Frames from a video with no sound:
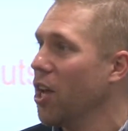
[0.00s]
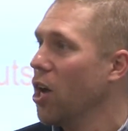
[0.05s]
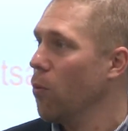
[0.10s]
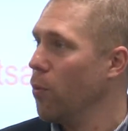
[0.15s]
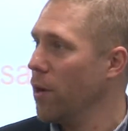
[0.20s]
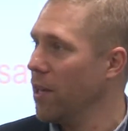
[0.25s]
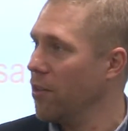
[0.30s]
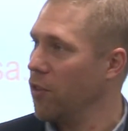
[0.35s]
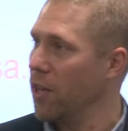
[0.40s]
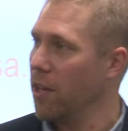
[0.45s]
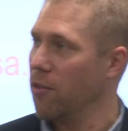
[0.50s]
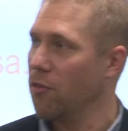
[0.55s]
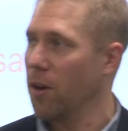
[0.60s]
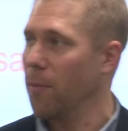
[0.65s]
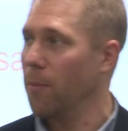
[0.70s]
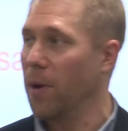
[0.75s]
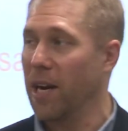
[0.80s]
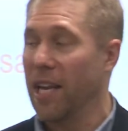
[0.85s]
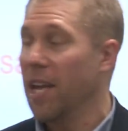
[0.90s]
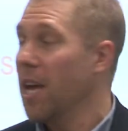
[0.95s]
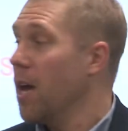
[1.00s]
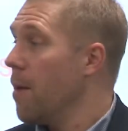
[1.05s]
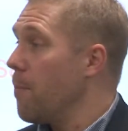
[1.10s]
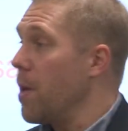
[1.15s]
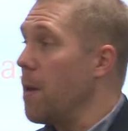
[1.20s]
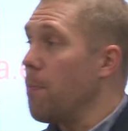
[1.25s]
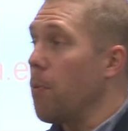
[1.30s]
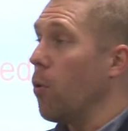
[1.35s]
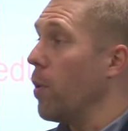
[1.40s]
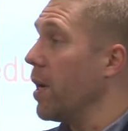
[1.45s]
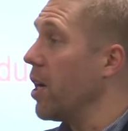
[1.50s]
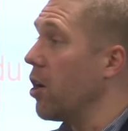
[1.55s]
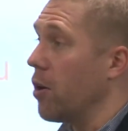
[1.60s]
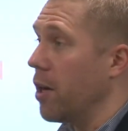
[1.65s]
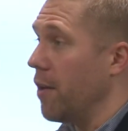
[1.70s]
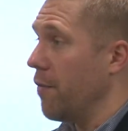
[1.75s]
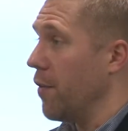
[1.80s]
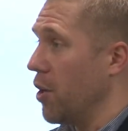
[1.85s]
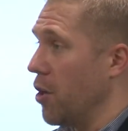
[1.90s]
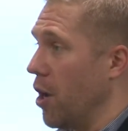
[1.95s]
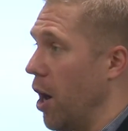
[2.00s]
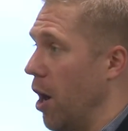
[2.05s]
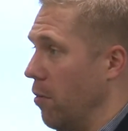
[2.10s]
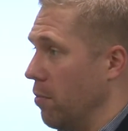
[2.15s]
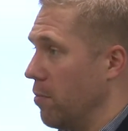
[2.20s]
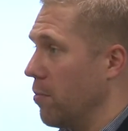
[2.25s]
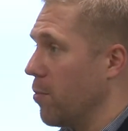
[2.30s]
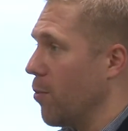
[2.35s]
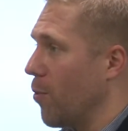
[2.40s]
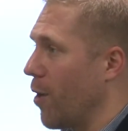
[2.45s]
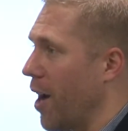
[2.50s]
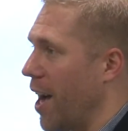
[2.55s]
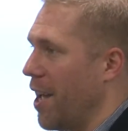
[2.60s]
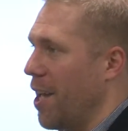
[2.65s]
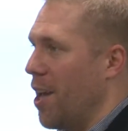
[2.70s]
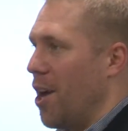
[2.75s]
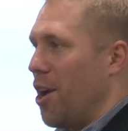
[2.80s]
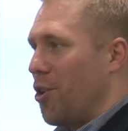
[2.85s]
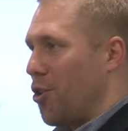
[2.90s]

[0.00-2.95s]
we see somebody, people we don't even know, right?